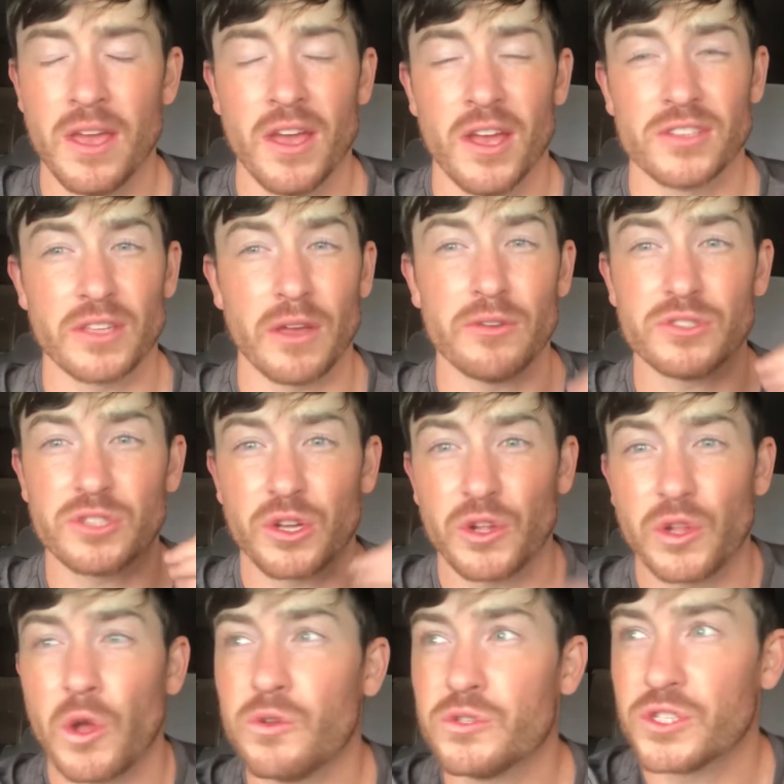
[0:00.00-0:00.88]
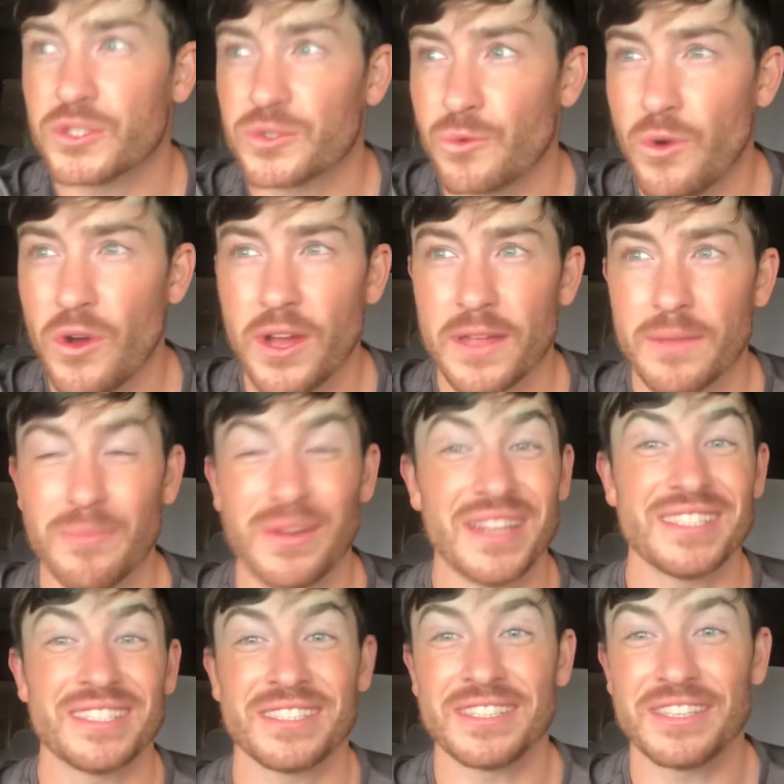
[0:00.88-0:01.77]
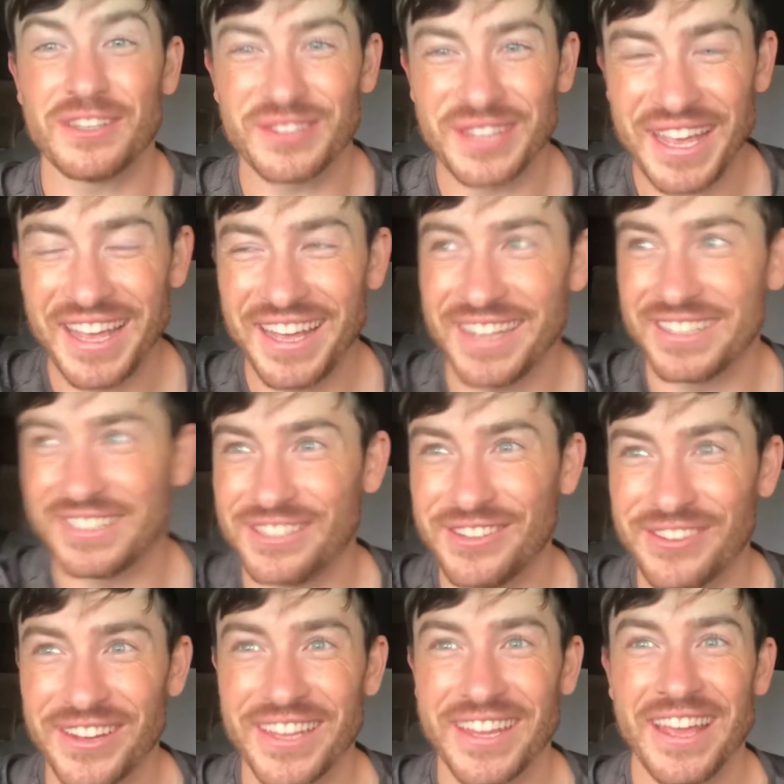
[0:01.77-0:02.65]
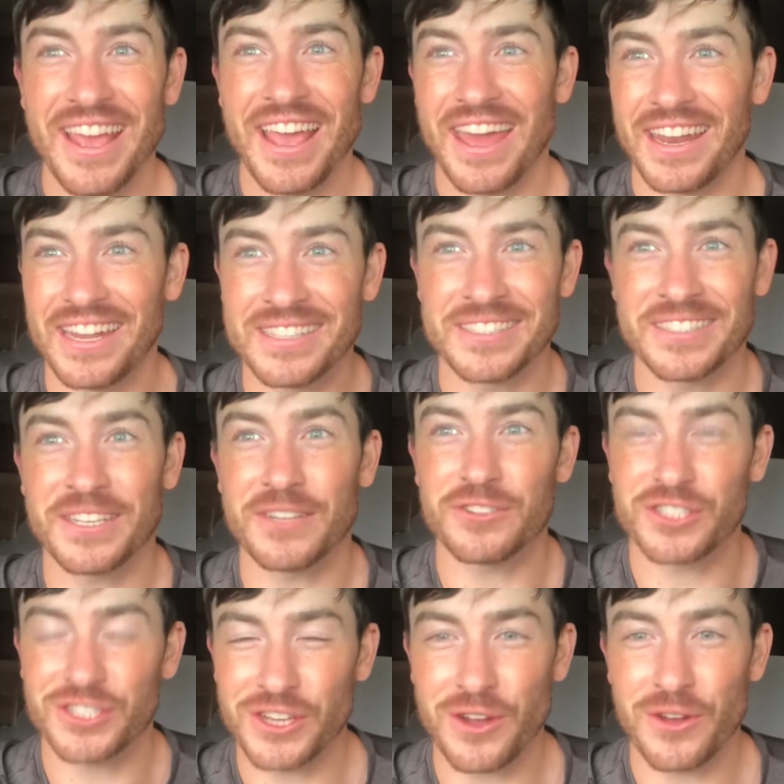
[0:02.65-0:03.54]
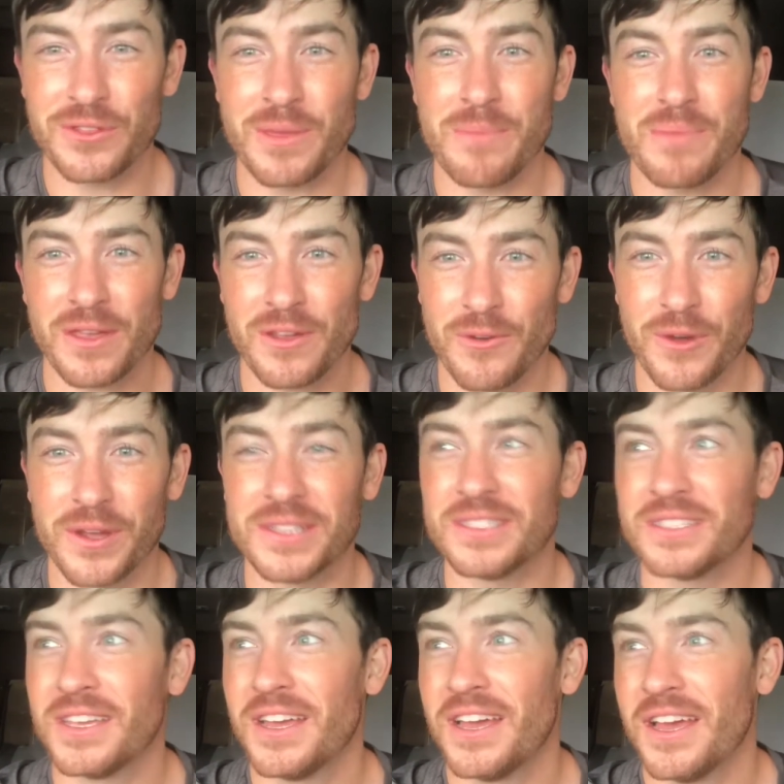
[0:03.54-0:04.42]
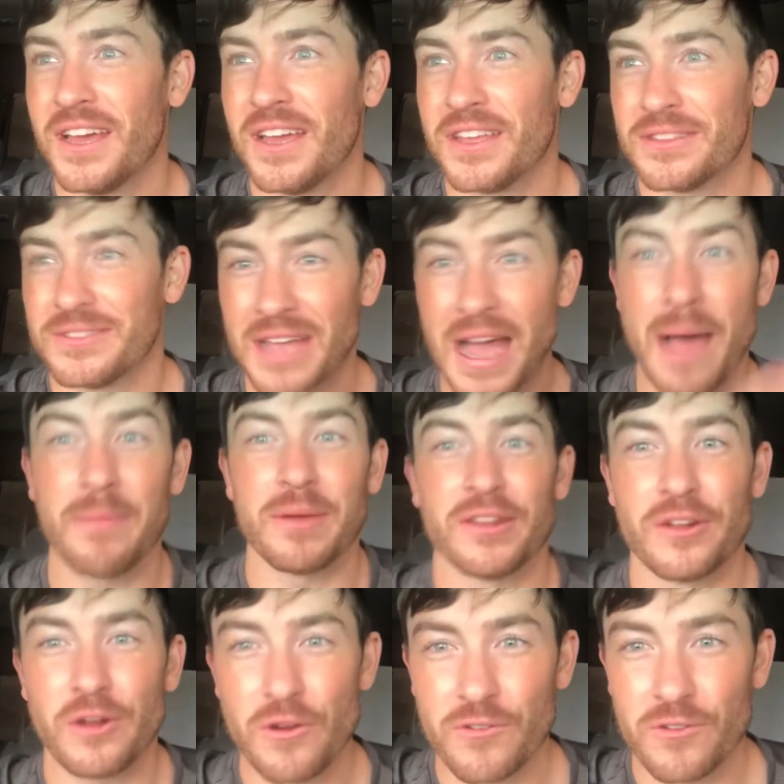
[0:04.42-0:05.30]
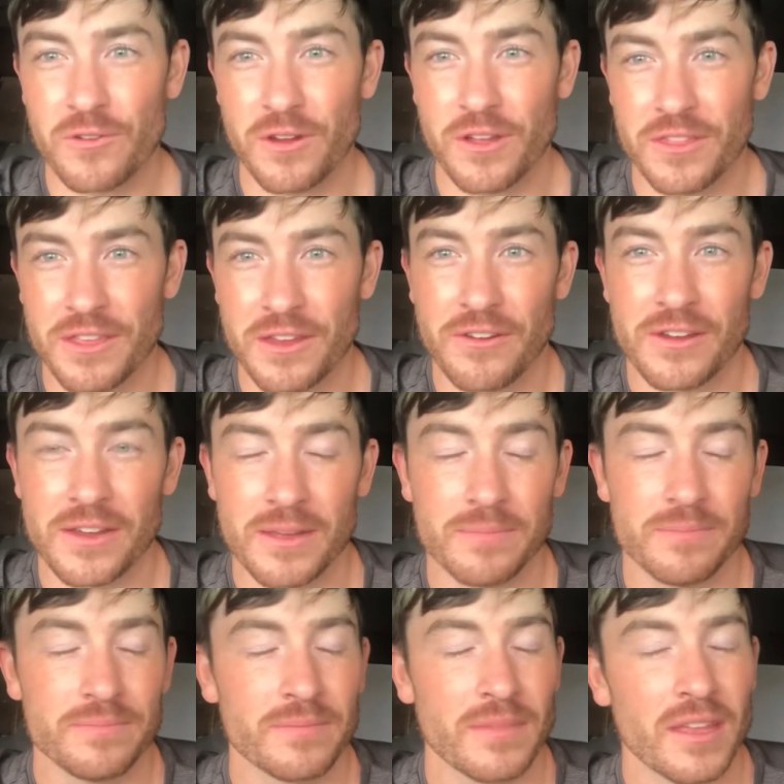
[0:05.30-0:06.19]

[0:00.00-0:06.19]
So that was the closest one, but it still didn't do it, and it still showed that Bitcoin's dominant over Ethereum.